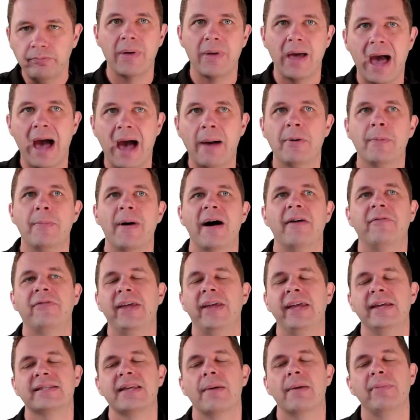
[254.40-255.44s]
up above
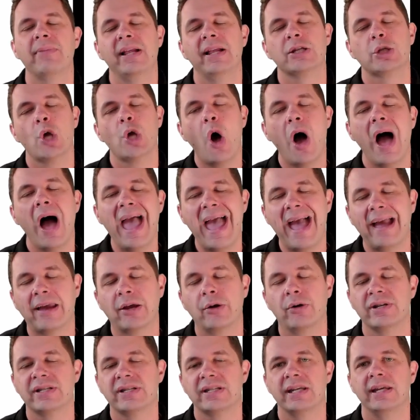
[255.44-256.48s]
here something that's high
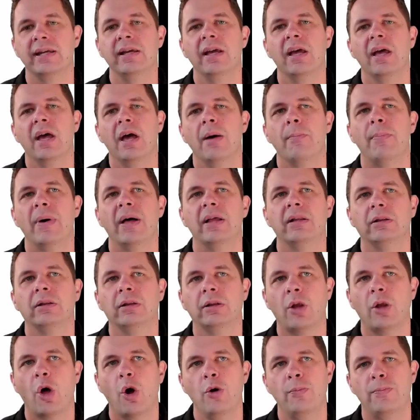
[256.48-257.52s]
accuracy but
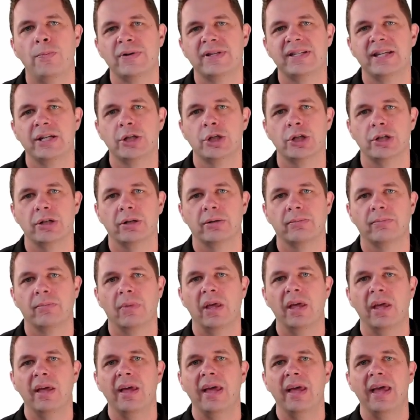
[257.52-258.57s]
low precision.
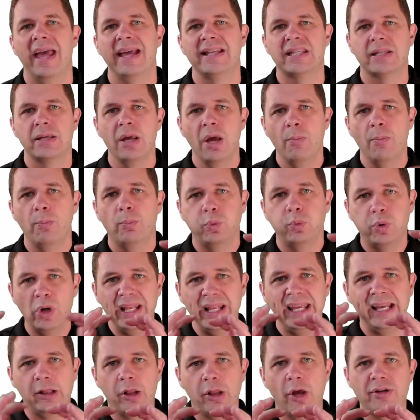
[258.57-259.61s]
It's
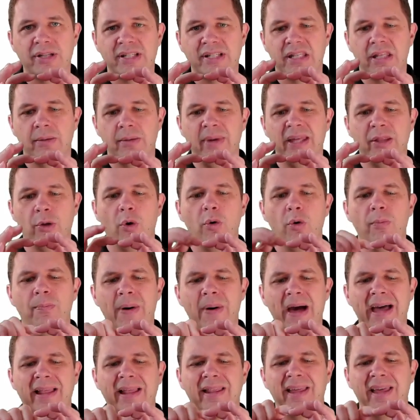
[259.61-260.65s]
pretty close to the middle,
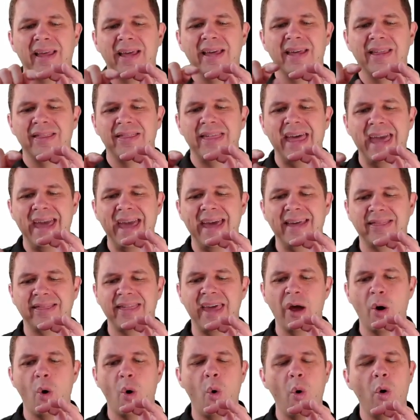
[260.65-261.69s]
but
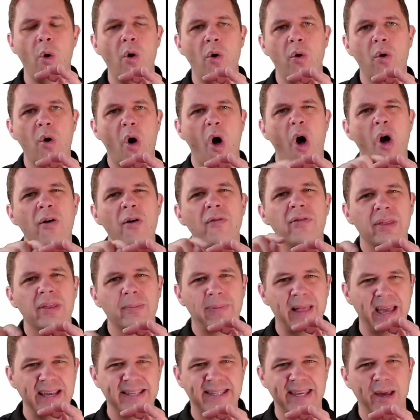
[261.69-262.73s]
they're all over the
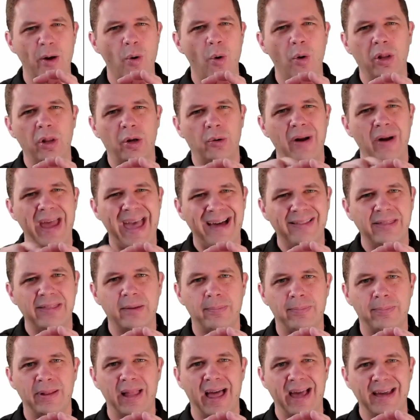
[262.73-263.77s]
place. They're all around the
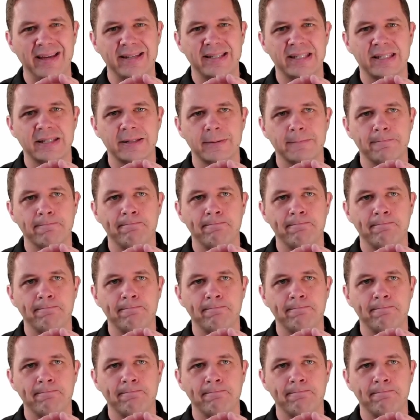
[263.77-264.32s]
place.